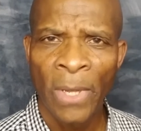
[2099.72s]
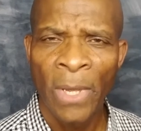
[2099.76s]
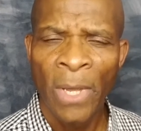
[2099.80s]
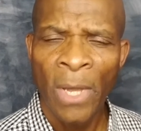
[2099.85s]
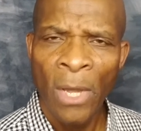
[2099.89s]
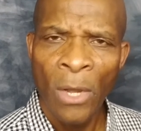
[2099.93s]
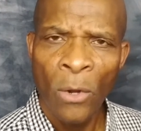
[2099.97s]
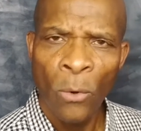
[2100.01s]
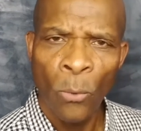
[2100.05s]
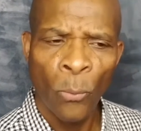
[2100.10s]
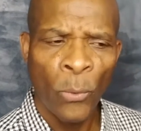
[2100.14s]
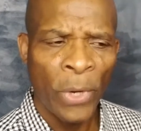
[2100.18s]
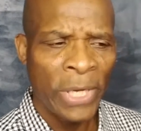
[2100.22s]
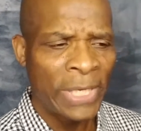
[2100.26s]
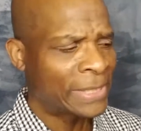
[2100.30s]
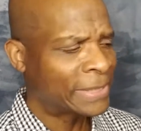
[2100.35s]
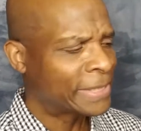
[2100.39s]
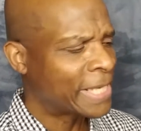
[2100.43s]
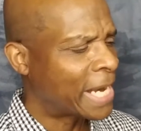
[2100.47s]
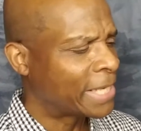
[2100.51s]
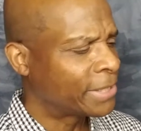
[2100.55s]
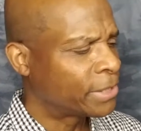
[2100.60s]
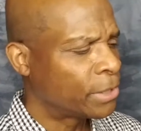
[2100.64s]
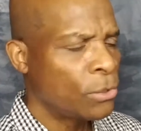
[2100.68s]
We
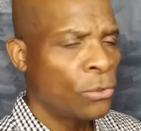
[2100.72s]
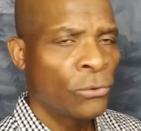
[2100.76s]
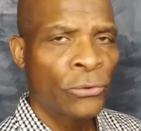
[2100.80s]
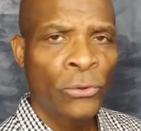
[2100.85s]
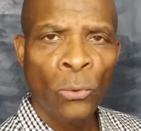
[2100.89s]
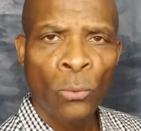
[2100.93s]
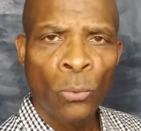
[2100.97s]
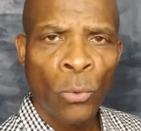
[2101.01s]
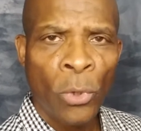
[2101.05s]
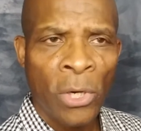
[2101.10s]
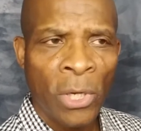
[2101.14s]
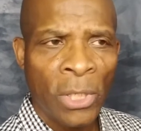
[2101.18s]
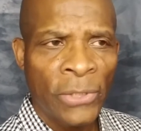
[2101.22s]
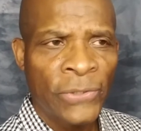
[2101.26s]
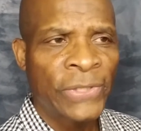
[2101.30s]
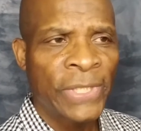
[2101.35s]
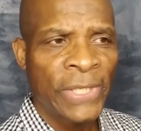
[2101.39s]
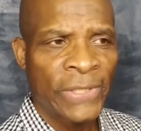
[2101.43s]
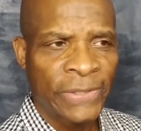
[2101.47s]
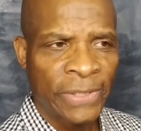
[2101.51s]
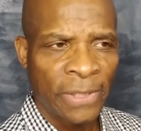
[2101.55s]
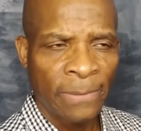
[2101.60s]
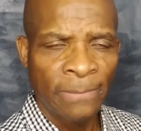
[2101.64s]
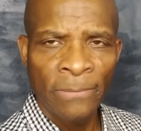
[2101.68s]
decided to use the world
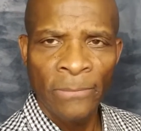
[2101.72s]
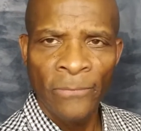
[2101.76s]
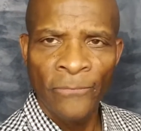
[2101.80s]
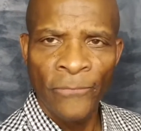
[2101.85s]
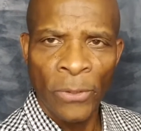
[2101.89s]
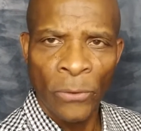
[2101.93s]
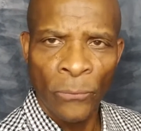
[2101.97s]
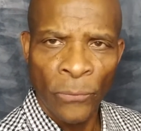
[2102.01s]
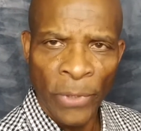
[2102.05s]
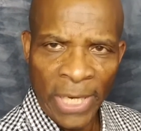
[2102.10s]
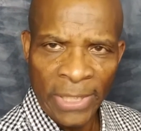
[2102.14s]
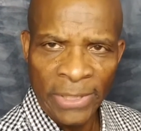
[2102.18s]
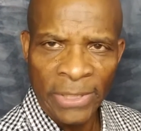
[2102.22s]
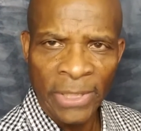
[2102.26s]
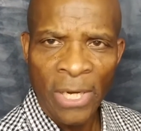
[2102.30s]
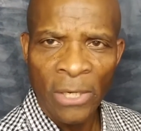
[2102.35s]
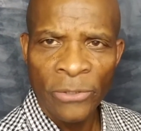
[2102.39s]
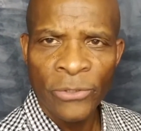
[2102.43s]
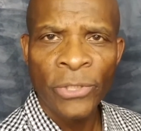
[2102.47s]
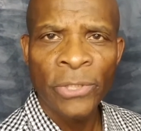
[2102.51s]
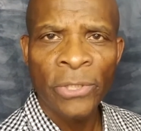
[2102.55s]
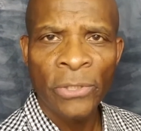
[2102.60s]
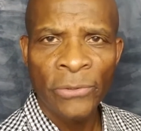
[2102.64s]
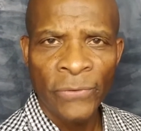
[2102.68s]
system for raising our
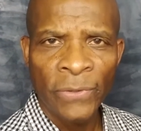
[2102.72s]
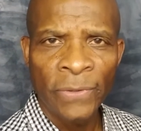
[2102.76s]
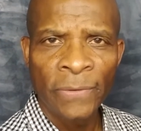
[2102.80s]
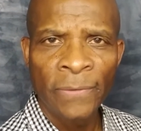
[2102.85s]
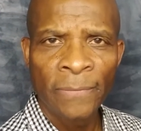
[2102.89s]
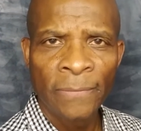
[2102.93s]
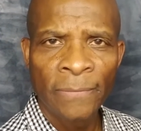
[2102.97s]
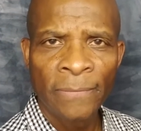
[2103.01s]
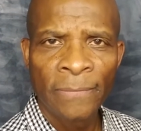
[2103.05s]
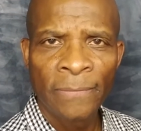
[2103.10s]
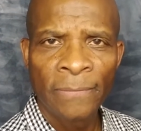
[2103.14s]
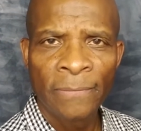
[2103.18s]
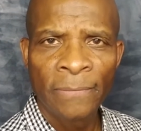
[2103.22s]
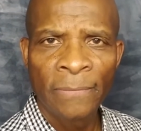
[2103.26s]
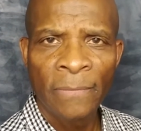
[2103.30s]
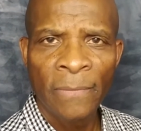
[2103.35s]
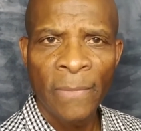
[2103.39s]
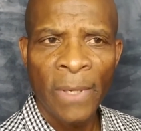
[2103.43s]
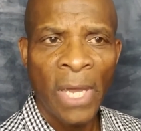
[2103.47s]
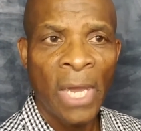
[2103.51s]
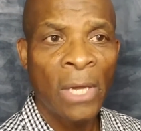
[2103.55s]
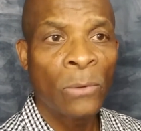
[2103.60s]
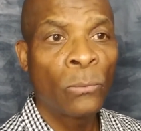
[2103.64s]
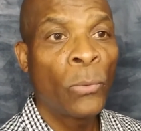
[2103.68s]
children.
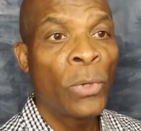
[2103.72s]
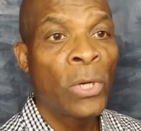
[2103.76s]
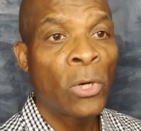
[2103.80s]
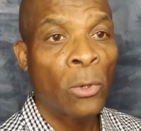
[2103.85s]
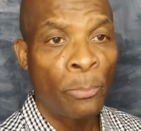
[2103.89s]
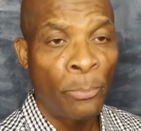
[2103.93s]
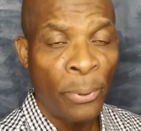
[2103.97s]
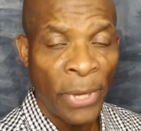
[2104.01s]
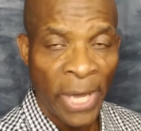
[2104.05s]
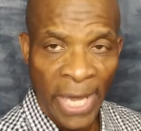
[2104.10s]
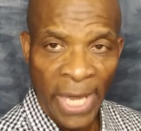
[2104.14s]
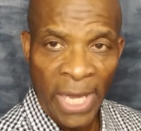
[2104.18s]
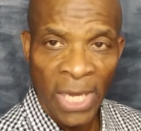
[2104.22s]
And we are paying